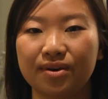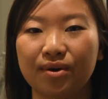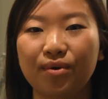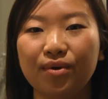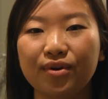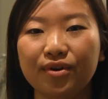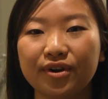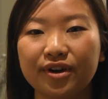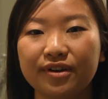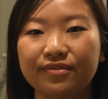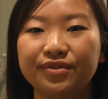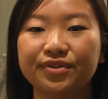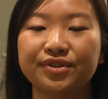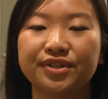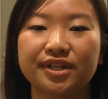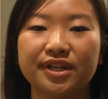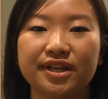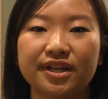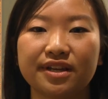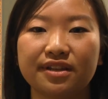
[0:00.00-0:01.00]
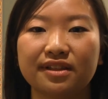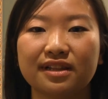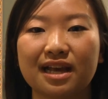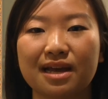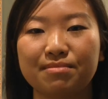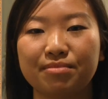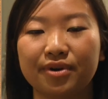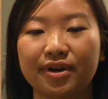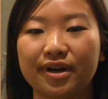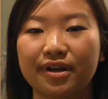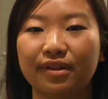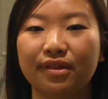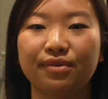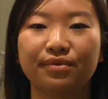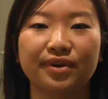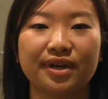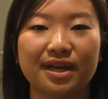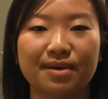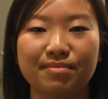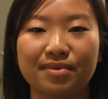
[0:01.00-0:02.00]
Or if you're sitting in the library at
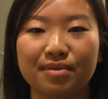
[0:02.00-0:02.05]
3 a.m.